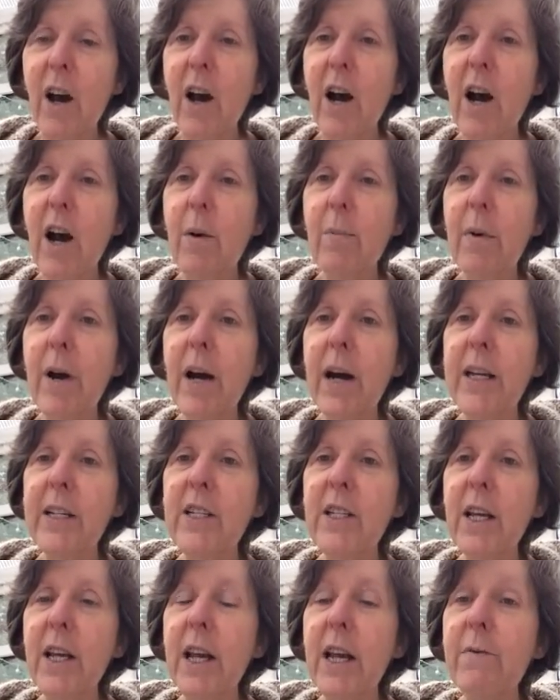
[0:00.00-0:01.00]

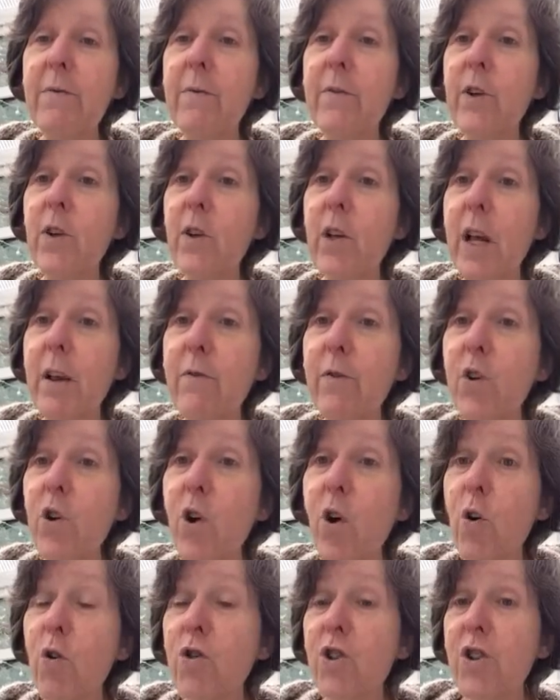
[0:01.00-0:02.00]
And if
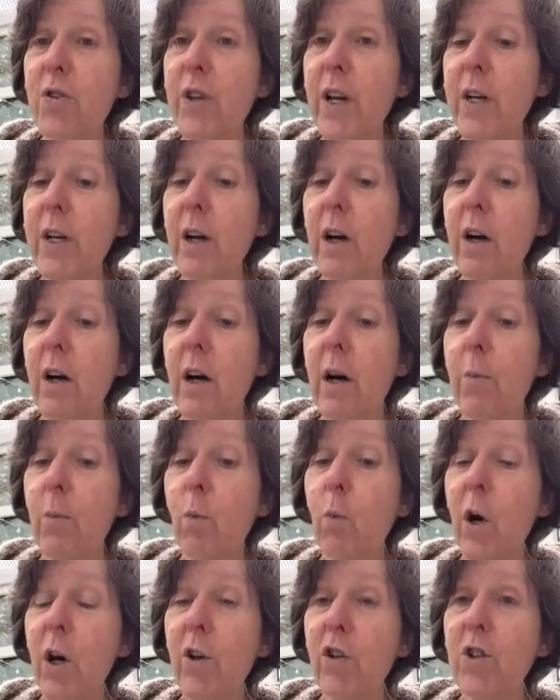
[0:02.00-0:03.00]
not, then
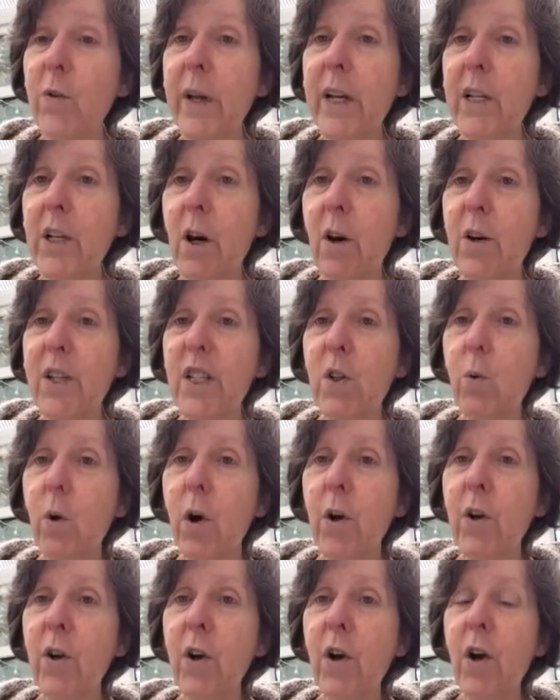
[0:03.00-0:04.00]
while you're doing task
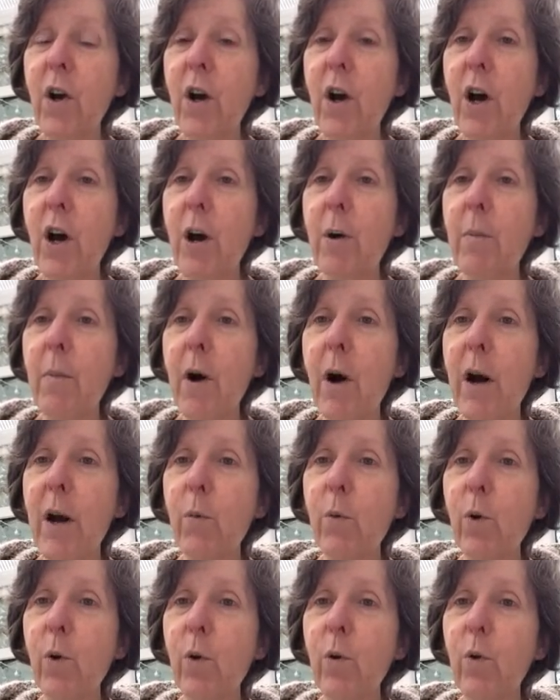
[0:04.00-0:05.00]
one, I
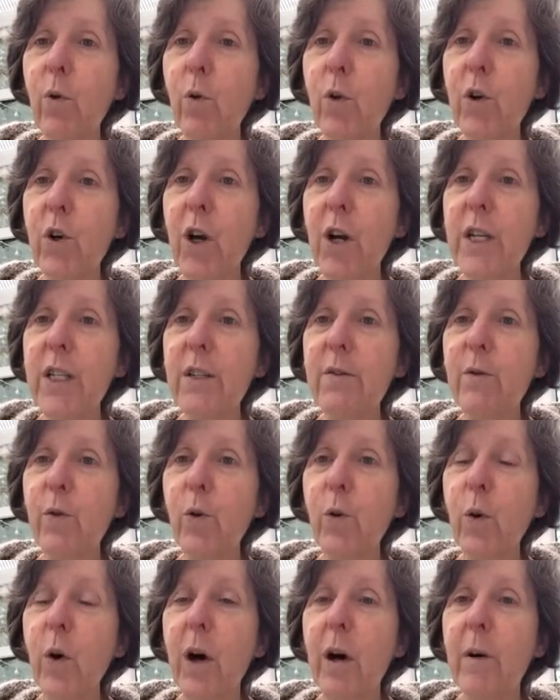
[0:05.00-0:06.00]
will organise
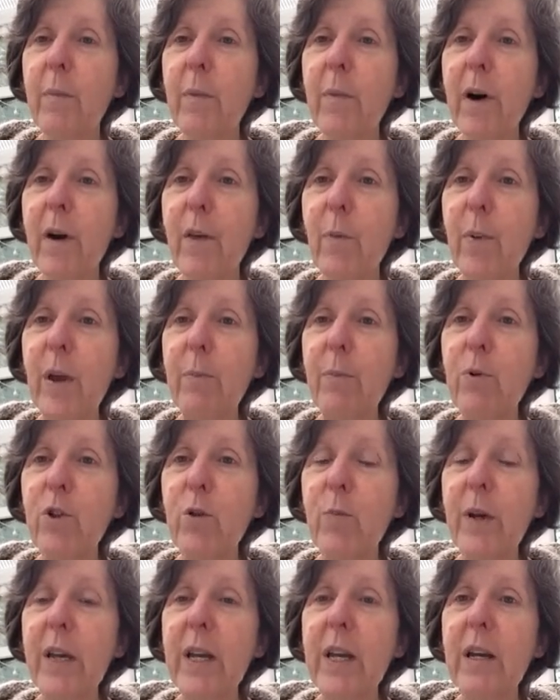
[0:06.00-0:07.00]
for other people
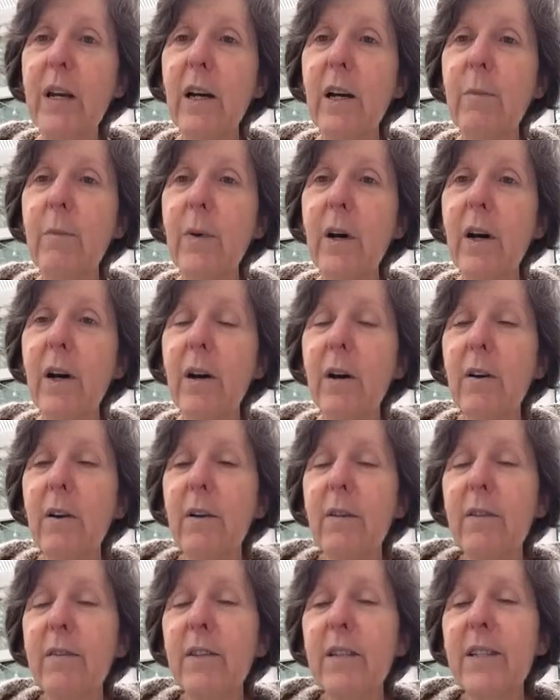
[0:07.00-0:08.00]
to be
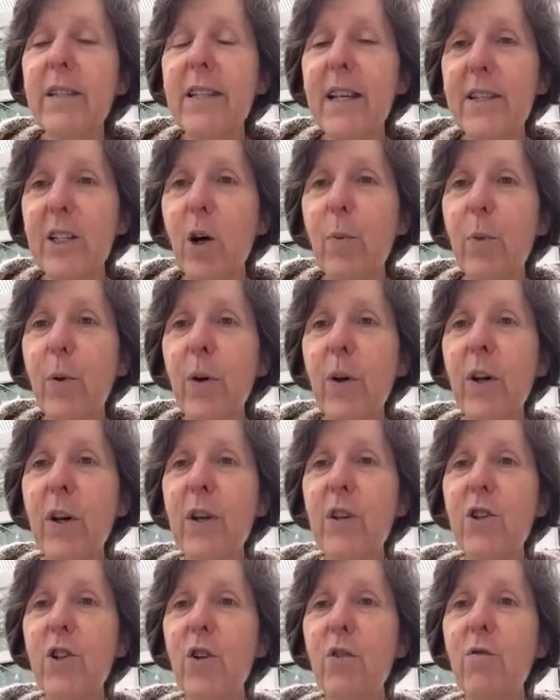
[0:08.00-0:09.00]
set up
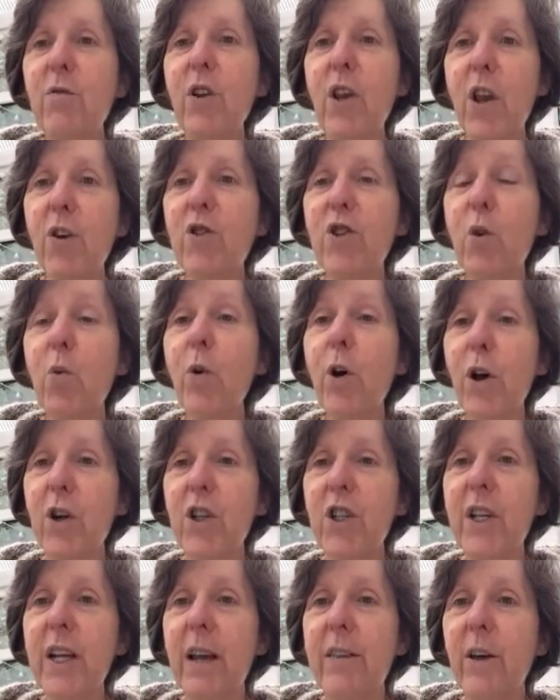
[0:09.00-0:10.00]
to work
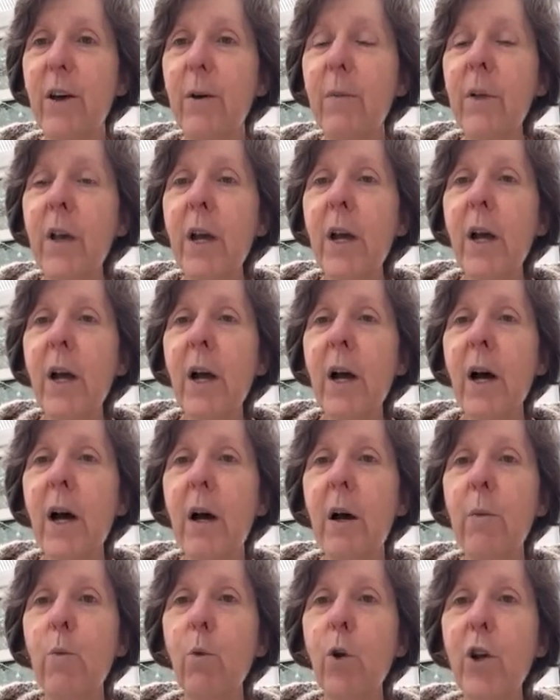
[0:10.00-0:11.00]
together.
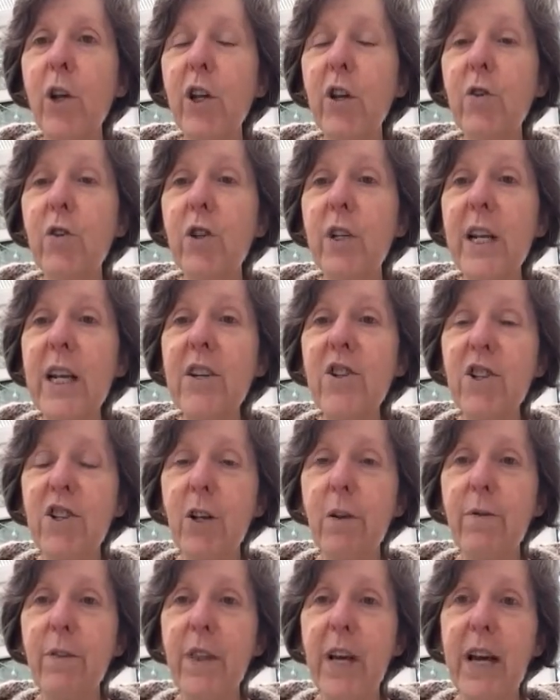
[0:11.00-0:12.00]
And what you need to
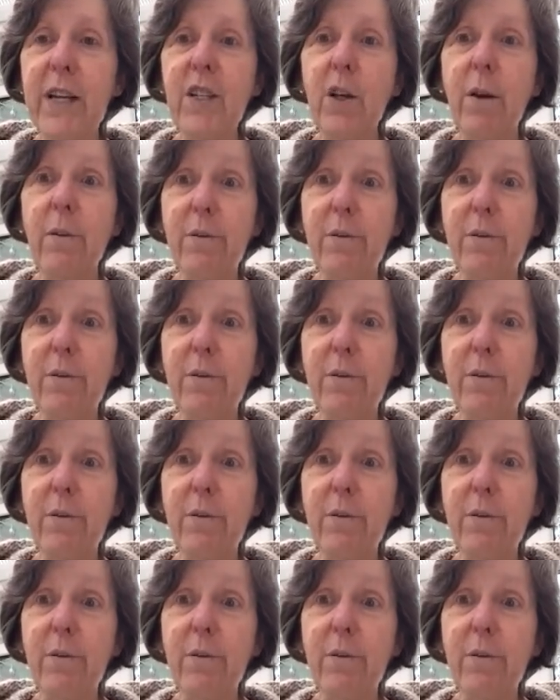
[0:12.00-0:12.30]
do for that, I